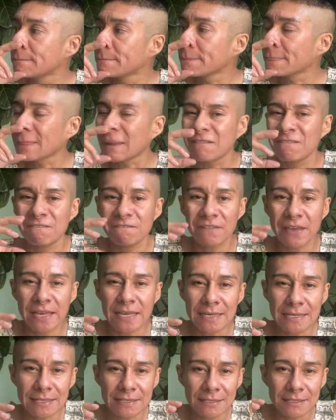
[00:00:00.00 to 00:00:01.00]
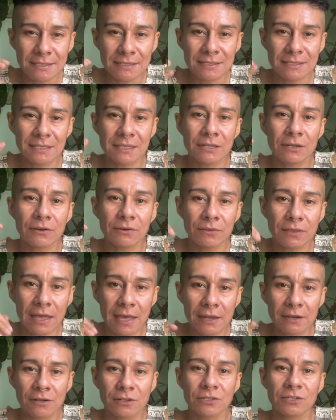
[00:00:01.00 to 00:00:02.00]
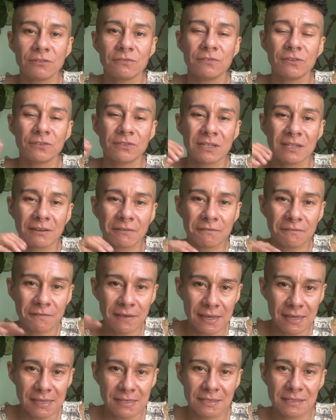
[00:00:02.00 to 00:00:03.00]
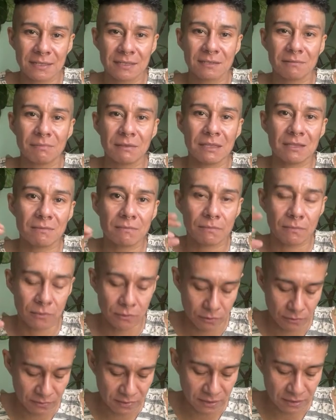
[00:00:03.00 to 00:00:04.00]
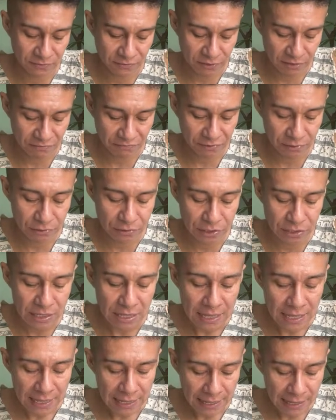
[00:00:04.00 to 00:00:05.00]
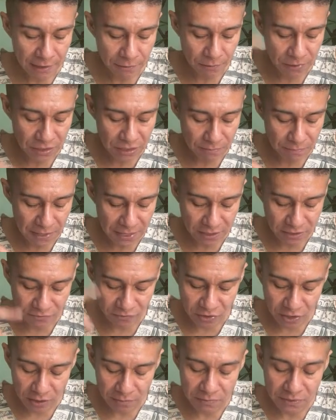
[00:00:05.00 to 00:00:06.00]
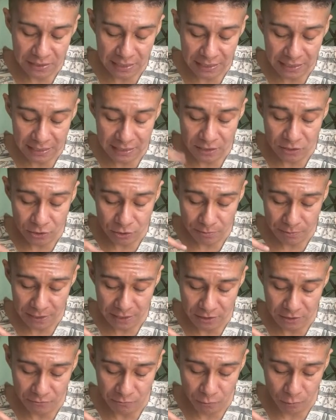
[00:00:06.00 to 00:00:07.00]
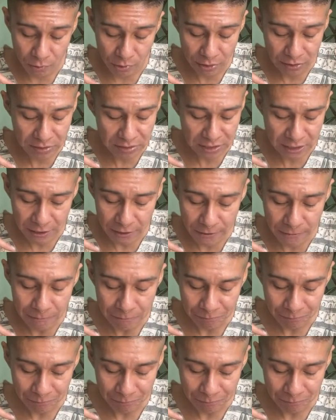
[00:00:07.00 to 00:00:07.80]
phase, you know, the energy feels like a phase. It's something that moves, it's very fluid. And with the Page of Cups and your Page of Wands here,